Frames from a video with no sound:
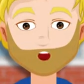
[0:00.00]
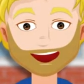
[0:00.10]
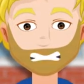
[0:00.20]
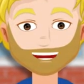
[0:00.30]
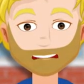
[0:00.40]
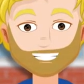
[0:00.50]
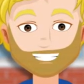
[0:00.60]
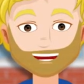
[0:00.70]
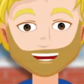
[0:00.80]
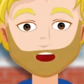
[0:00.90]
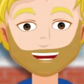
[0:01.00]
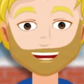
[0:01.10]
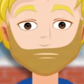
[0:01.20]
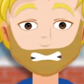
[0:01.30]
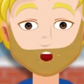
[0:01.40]
and ask if they had any
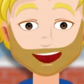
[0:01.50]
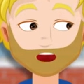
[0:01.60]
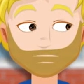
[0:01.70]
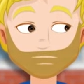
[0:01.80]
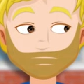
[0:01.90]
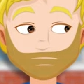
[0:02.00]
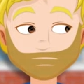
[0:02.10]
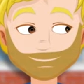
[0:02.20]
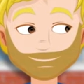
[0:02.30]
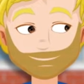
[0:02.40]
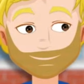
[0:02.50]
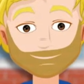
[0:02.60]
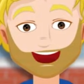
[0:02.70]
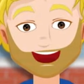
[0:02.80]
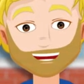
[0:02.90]
apprenticeships going.
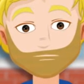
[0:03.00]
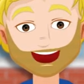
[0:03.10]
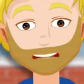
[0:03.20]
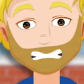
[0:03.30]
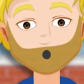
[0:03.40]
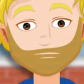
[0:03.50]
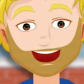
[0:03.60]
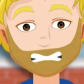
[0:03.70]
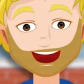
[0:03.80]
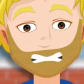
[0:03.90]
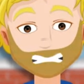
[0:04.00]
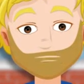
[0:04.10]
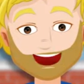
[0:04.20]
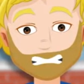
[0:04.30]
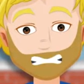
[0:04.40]
They already had a few apprentices,
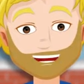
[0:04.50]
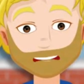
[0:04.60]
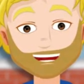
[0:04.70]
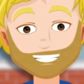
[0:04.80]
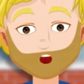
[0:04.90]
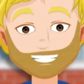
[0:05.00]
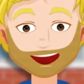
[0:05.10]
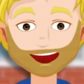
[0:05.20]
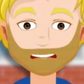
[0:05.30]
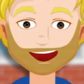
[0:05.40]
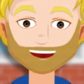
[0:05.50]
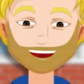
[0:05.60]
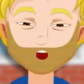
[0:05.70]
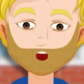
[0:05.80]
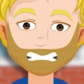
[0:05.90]
but they gave me a few contacts for other
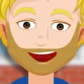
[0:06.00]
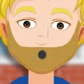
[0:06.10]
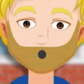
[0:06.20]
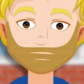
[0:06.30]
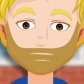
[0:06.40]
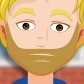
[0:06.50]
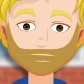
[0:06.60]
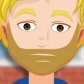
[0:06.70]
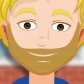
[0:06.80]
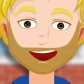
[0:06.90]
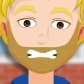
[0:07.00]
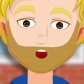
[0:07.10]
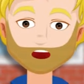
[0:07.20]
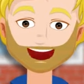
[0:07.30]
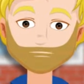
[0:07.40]
plumbers they knew. I
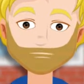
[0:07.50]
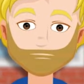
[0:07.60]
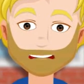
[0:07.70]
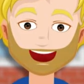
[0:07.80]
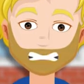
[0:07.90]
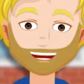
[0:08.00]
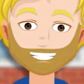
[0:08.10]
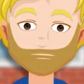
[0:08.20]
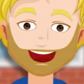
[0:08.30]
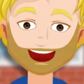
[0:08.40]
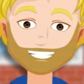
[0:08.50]
called a couple and eventually met